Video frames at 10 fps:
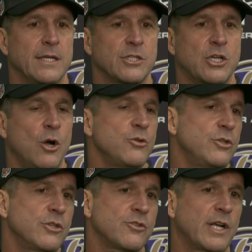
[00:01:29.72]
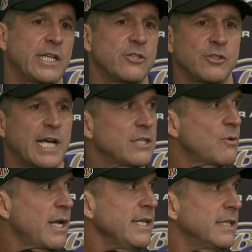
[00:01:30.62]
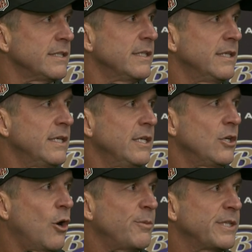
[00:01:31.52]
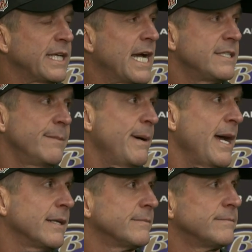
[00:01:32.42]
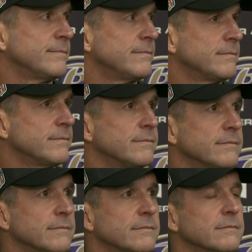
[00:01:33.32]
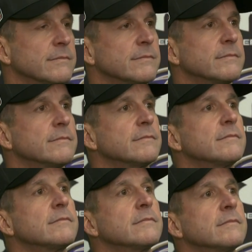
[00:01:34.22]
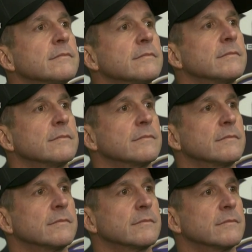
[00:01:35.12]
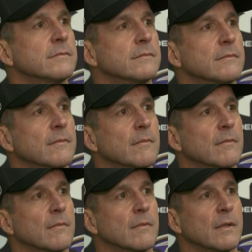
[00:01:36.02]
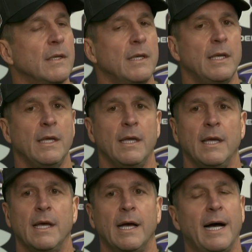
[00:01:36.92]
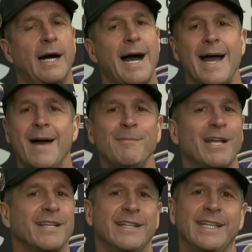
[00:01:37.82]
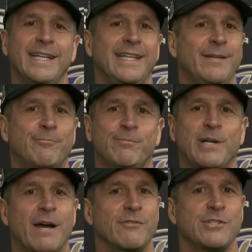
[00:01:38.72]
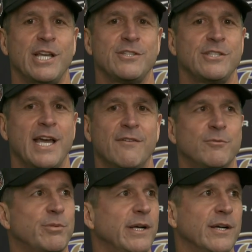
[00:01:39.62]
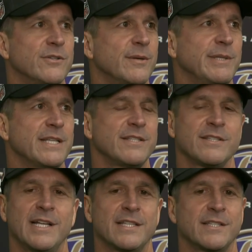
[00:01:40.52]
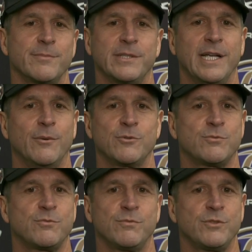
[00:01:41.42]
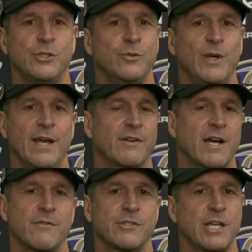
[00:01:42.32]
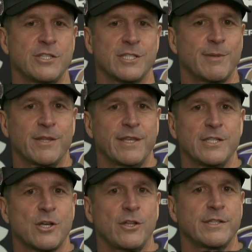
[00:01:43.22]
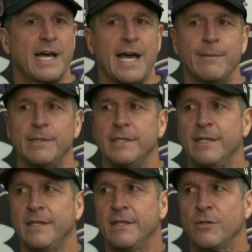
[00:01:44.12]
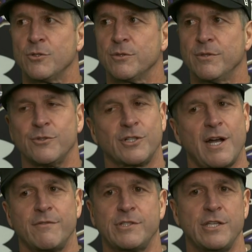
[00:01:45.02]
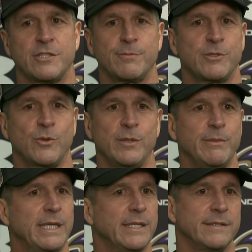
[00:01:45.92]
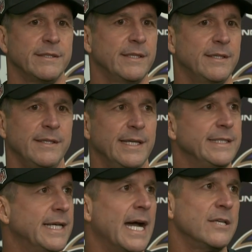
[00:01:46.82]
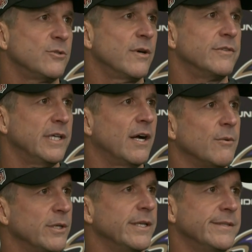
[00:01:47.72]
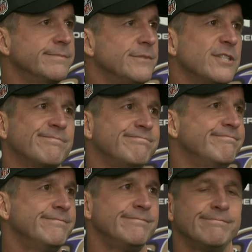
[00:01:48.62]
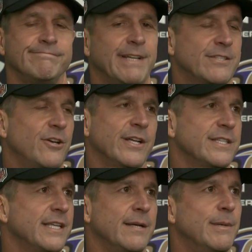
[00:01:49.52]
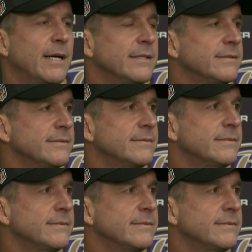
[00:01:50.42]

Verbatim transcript: and as a coach, you just try to get your guys ready and you hope that the guys get back. Uh, had he communicated to you that he felt his knee was unstable? Uh, I, am not going to get any conversations you have with players. I mean, that's just not something that I would do. We have conversations about things all the time. and those are those are conversations between me and and guys, whoever they are, really. Just that's all I can say about it.